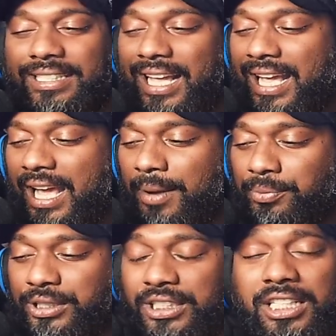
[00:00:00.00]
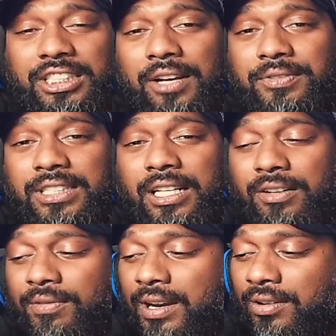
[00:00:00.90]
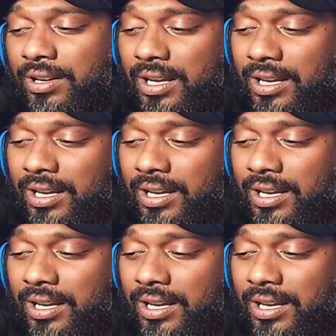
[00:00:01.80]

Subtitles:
I appreciate y'all for sticking around.